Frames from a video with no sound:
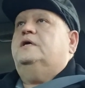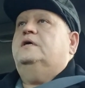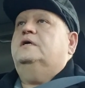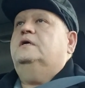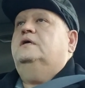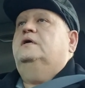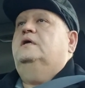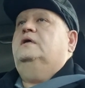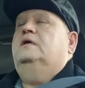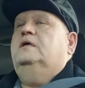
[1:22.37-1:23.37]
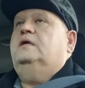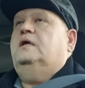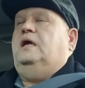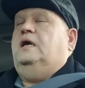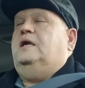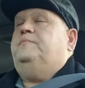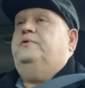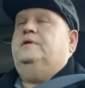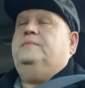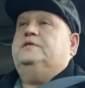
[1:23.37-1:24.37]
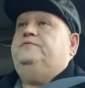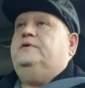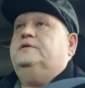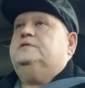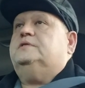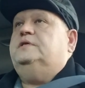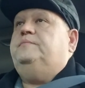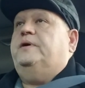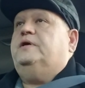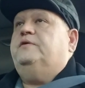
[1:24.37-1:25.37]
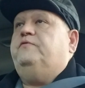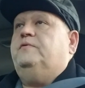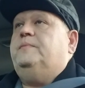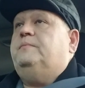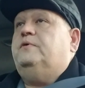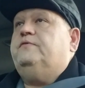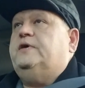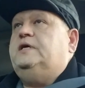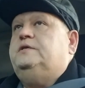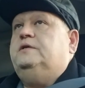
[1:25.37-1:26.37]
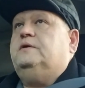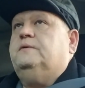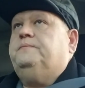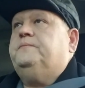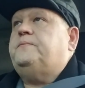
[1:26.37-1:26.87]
and I pretty much fell asleep. I don't even remember if I ate dinner.